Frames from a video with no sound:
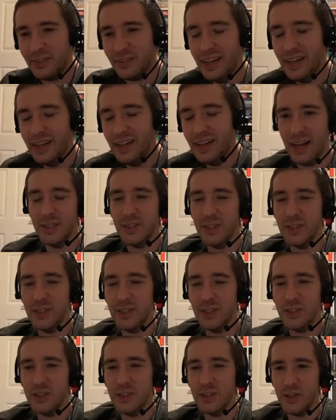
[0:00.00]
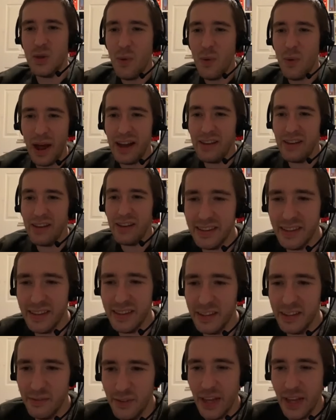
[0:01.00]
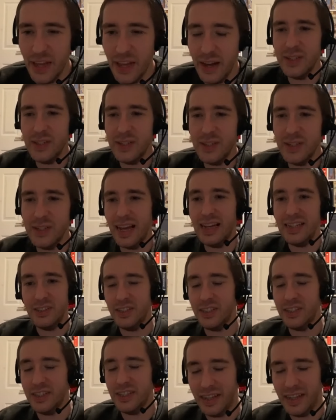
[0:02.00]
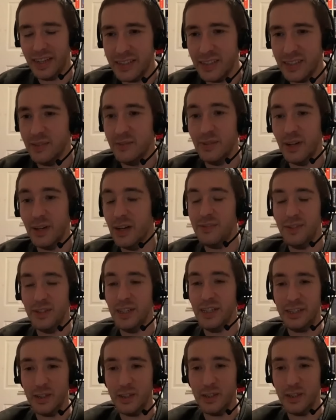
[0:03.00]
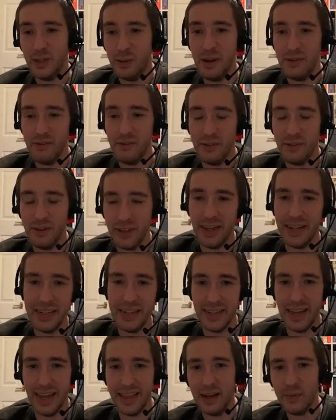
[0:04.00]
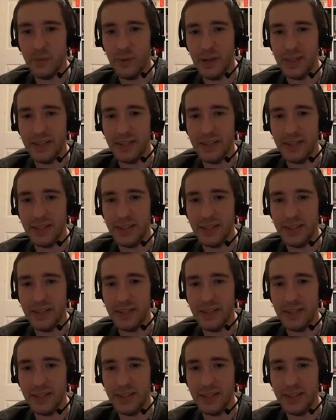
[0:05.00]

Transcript: Do you have anything for that, or is that just a case of, oh fuck it, stop everything, I need to get that written down?